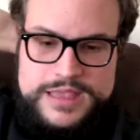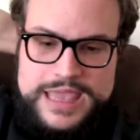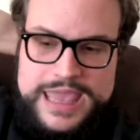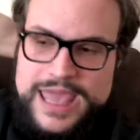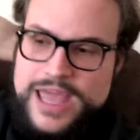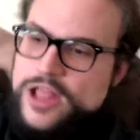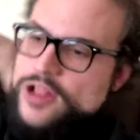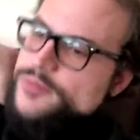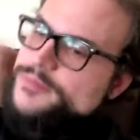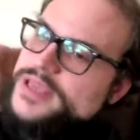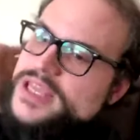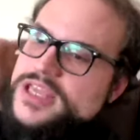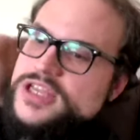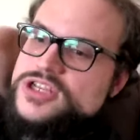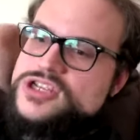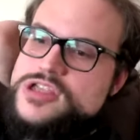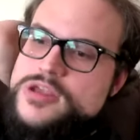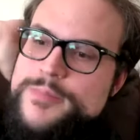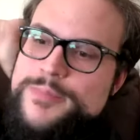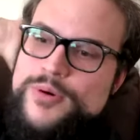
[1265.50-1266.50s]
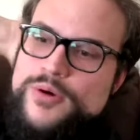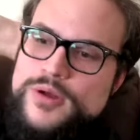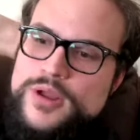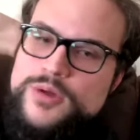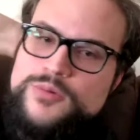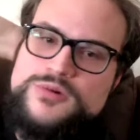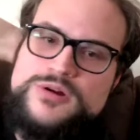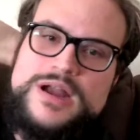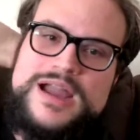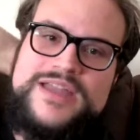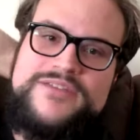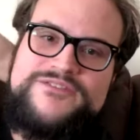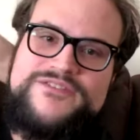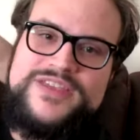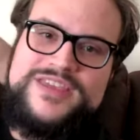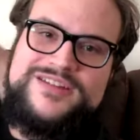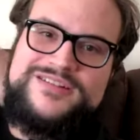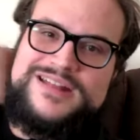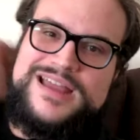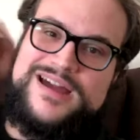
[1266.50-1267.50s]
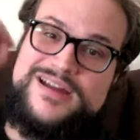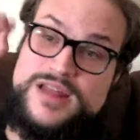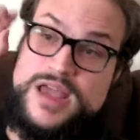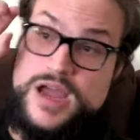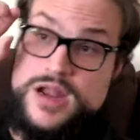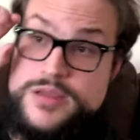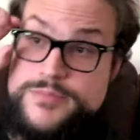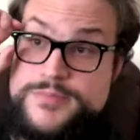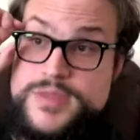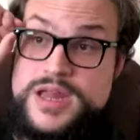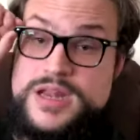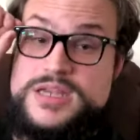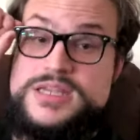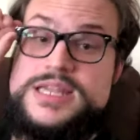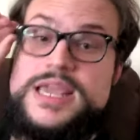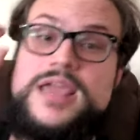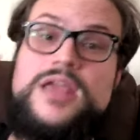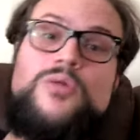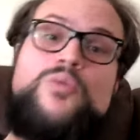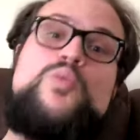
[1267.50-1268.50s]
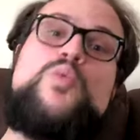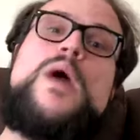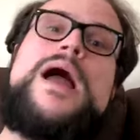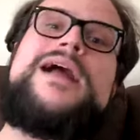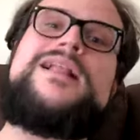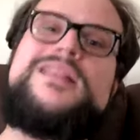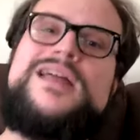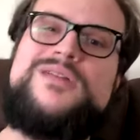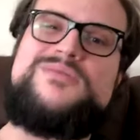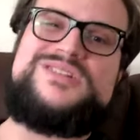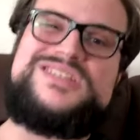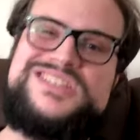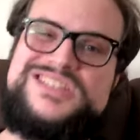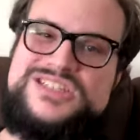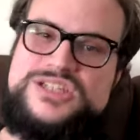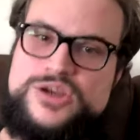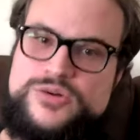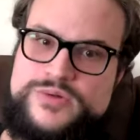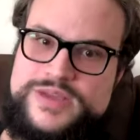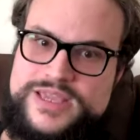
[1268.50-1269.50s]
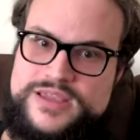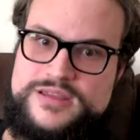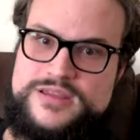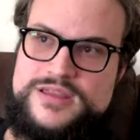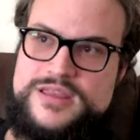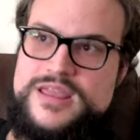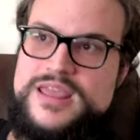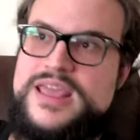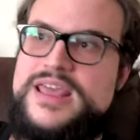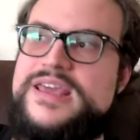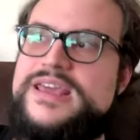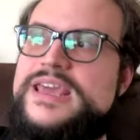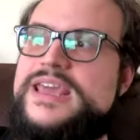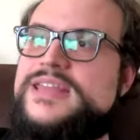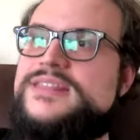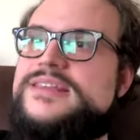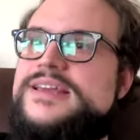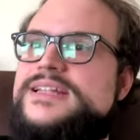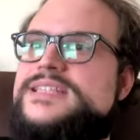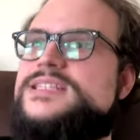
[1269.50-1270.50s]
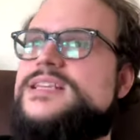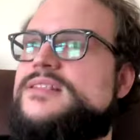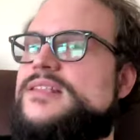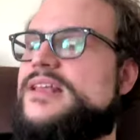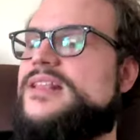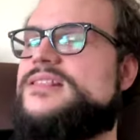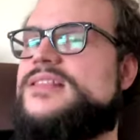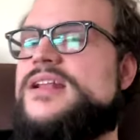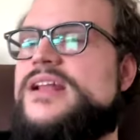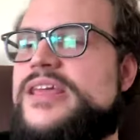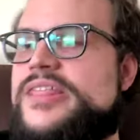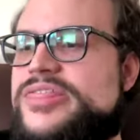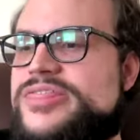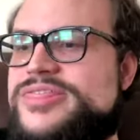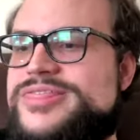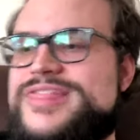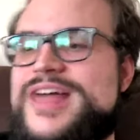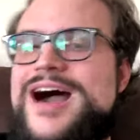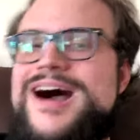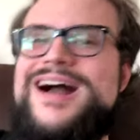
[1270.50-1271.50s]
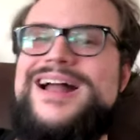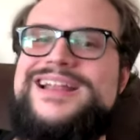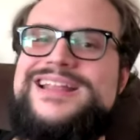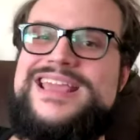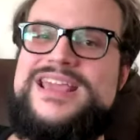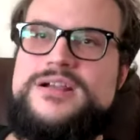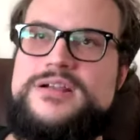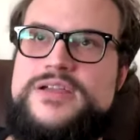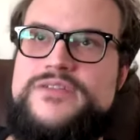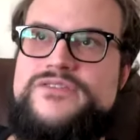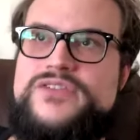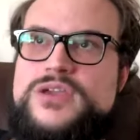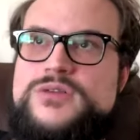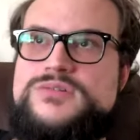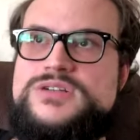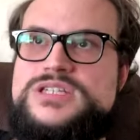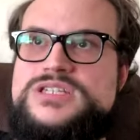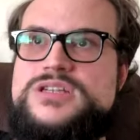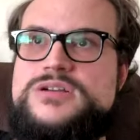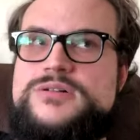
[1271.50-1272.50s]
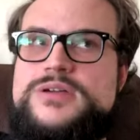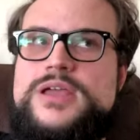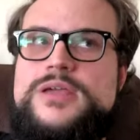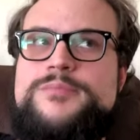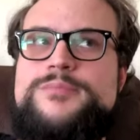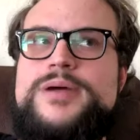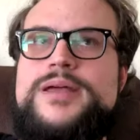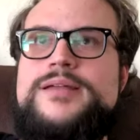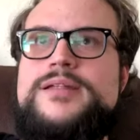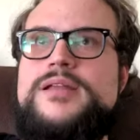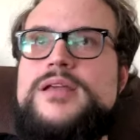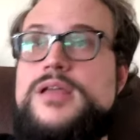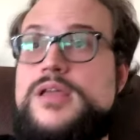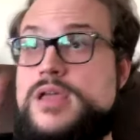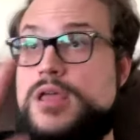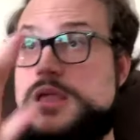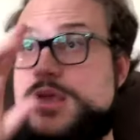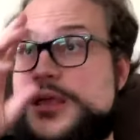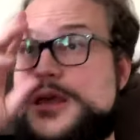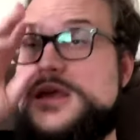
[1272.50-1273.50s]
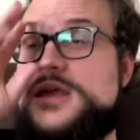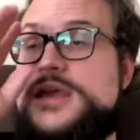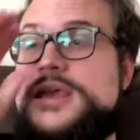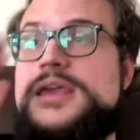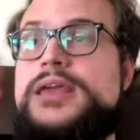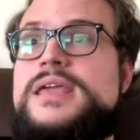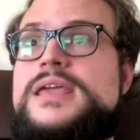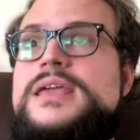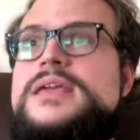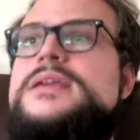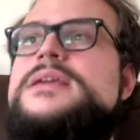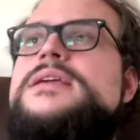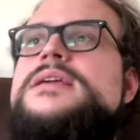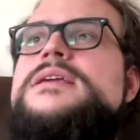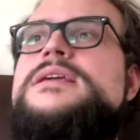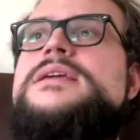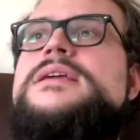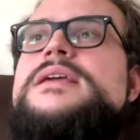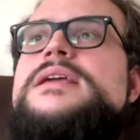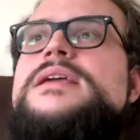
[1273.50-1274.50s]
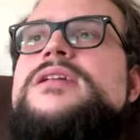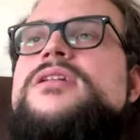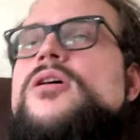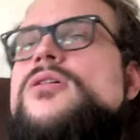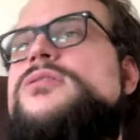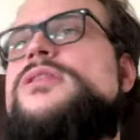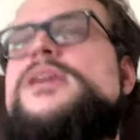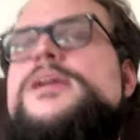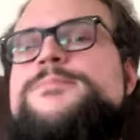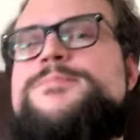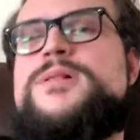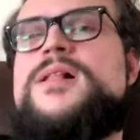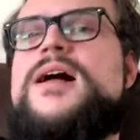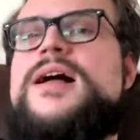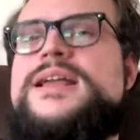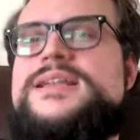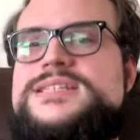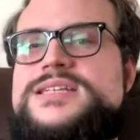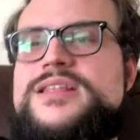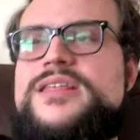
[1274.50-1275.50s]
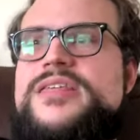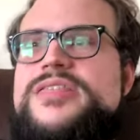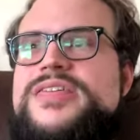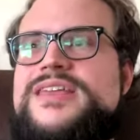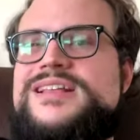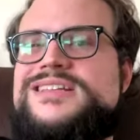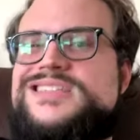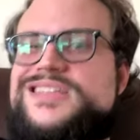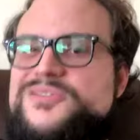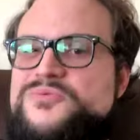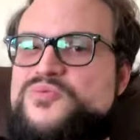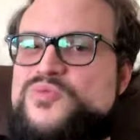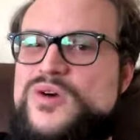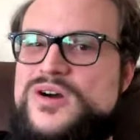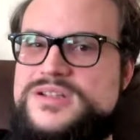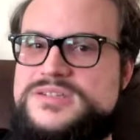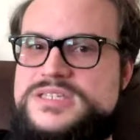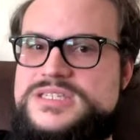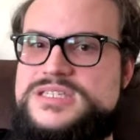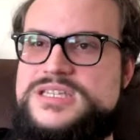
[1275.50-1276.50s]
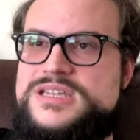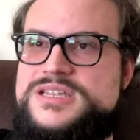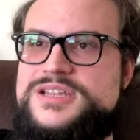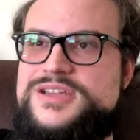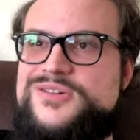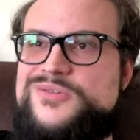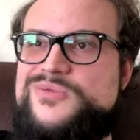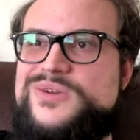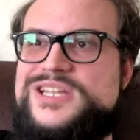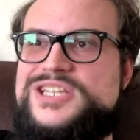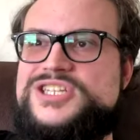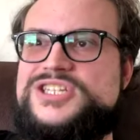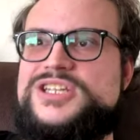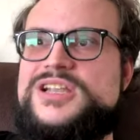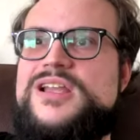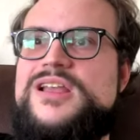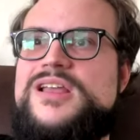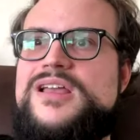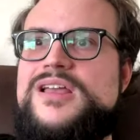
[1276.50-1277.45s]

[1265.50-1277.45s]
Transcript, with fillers: helped me get to the point where I figured out how to meditate while I was doing. And that's something that I thought Gary Vee was doing, but it only applies to the things he wants to do, which